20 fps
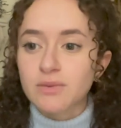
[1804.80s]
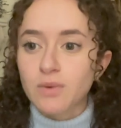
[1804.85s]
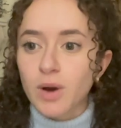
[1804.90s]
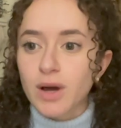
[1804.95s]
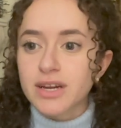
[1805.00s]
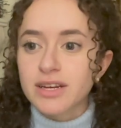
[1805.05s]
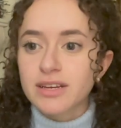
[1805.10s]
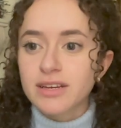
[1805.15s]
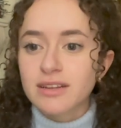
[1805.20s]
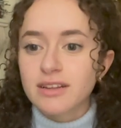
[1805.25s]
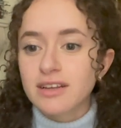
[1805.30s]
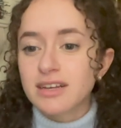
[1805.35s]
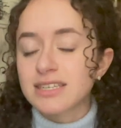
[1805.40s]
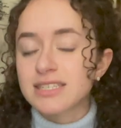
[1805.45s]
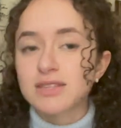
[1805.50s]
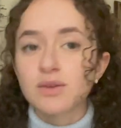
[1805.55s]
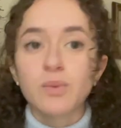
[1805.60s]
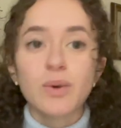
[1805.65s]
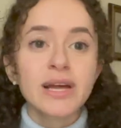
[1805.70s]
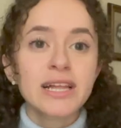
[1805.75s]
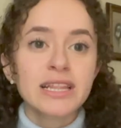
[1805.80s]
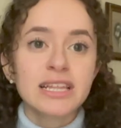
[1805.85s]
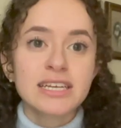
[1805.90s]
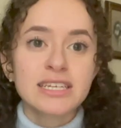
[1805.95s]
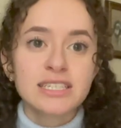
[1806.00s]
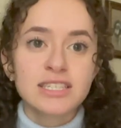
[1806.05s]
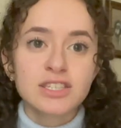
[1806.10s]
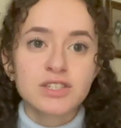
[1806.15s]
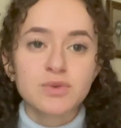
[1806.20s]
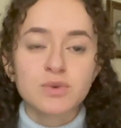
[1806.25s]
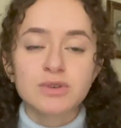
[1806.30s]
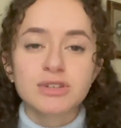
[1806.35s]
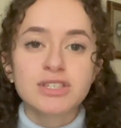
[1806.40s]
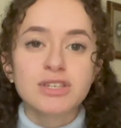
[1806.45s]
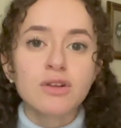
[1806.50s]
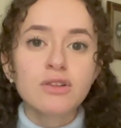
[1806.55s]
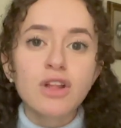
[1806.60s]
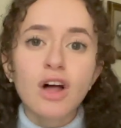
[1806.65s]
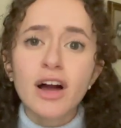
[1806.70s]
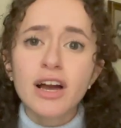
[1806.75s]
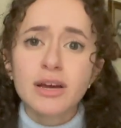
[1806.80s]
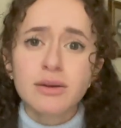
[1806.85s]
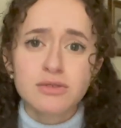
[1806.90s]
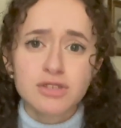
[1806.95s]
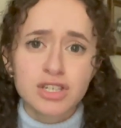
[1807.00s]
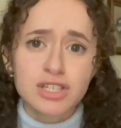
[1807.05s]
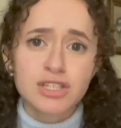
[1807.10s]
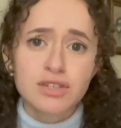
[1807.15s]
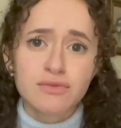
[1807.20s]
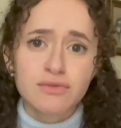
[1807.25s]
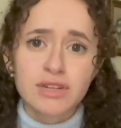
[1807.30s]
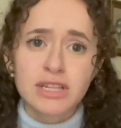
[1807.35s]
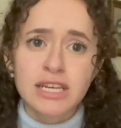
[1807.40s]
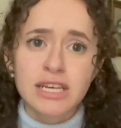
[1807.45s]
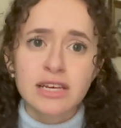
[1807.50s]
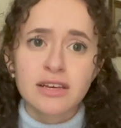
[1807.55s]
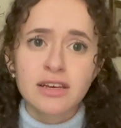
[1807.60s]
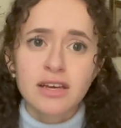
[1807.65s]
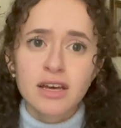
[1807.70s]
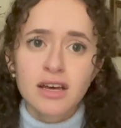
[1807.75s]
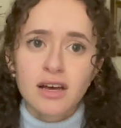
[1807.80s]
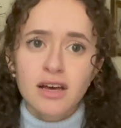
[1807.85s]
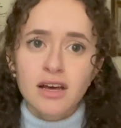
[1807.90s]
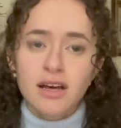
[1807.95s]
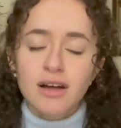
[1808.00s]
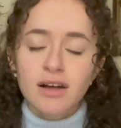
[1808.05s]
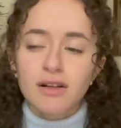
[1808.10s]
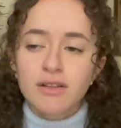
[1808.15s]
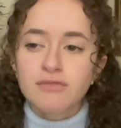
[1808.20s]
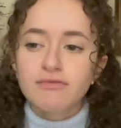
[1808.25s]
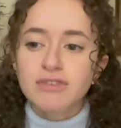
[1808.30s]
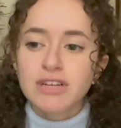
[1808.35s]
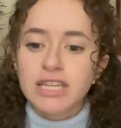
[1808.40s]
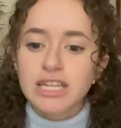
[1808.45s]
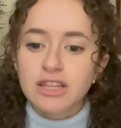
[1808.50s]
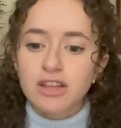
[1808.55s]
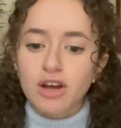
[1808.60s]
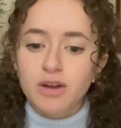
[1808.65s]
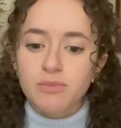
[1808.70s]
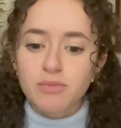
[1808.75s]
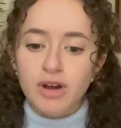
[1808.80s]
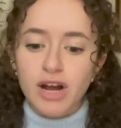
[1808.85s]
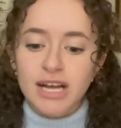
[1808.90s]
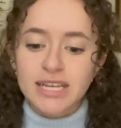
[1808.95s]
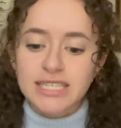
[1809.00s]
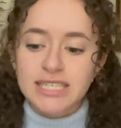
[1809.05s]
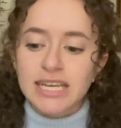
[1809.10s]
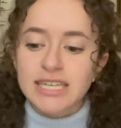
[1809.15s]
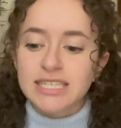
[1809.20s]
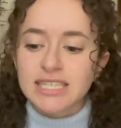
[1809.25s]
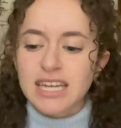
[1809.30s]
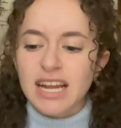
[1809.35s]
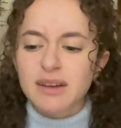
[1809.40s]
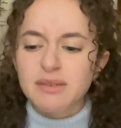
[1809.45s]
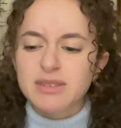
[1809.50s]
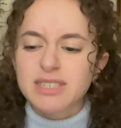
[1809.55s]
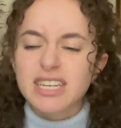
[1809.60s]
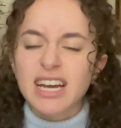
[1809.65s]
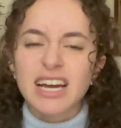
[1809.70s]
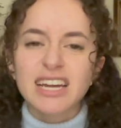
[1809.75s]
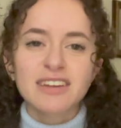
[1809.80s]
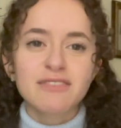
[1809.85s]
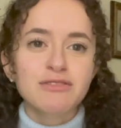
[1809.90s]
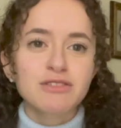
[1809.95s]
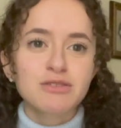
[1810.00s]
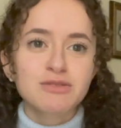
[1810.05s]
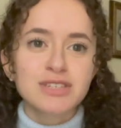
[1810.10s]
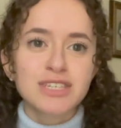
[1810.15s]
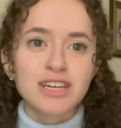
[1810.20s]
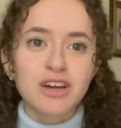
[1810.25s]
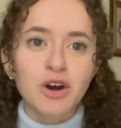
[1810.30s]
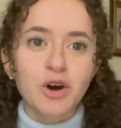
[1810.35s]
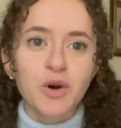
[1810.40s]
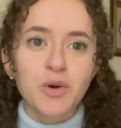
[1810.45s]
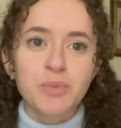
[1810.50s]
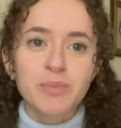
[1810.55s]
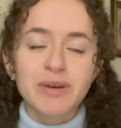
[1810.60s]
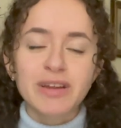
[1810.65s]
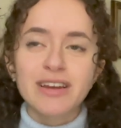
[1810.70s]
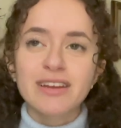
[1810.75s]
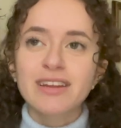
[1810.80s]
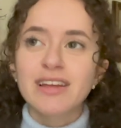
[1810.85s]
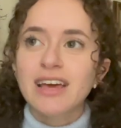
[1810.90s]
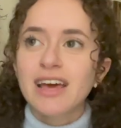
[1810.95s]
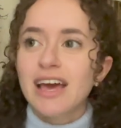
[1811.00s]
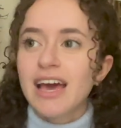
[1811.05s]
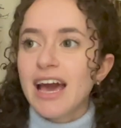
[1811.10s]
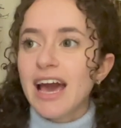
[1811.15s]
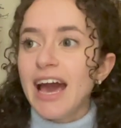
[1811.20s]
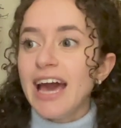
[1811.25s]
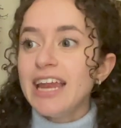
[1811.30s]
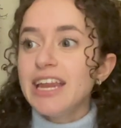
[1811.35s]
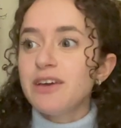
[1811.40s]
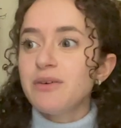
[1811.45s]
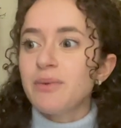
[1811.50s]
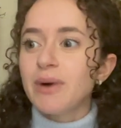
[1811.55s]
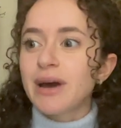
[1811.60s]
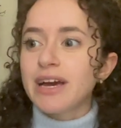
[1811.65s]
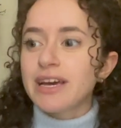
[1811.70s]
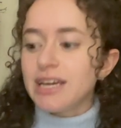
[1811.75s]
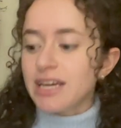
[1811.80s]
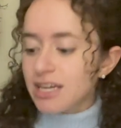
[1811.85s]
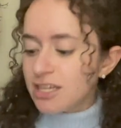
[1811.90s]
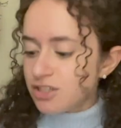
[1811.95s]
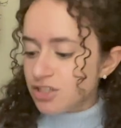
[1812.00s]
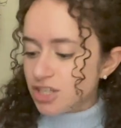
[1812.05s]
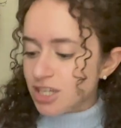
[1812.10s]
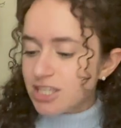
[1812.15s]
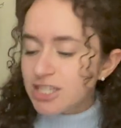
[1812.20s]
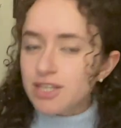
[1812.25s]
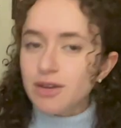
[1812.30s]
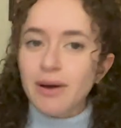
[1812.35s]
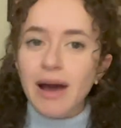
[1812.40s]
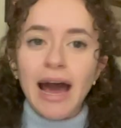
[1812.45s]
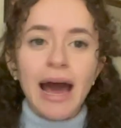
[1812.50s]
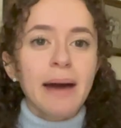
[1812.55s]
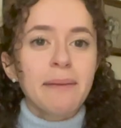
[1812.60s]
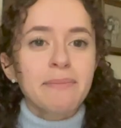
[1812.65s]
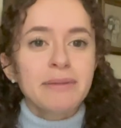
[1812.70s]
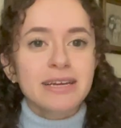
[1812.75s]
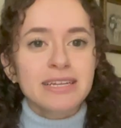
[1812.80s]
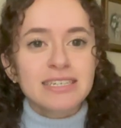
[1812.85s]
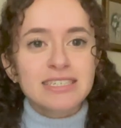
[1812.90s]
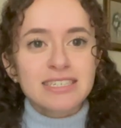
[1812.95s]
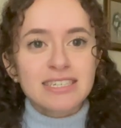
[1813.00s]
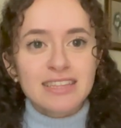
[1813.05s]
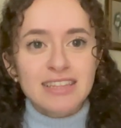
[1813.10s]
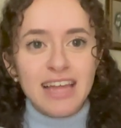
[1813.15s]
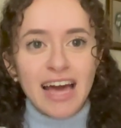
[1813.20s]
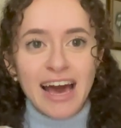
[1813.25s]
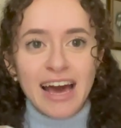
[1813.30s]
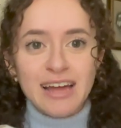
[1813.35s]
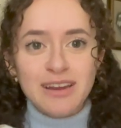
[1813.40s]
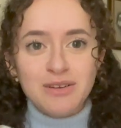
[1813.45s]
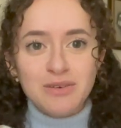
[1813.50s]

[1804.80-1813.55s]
one because the wait lists were so long. It was just a really really long process and I was kind of losing hope and anyway it just so happened that